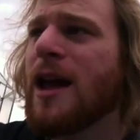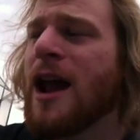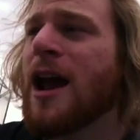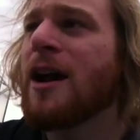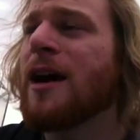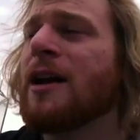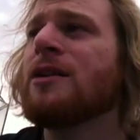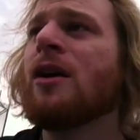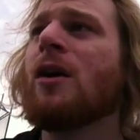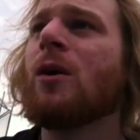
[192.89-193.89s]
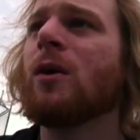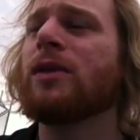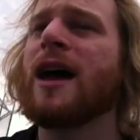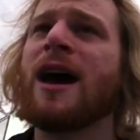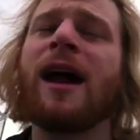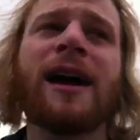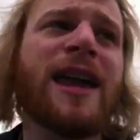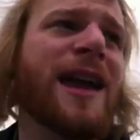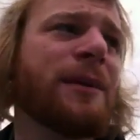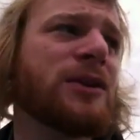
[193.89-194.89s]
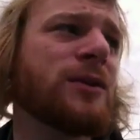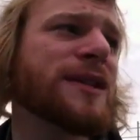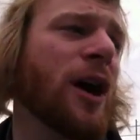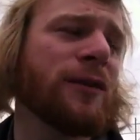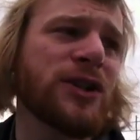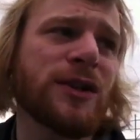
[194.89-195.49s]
And I know that I can't be too selfish,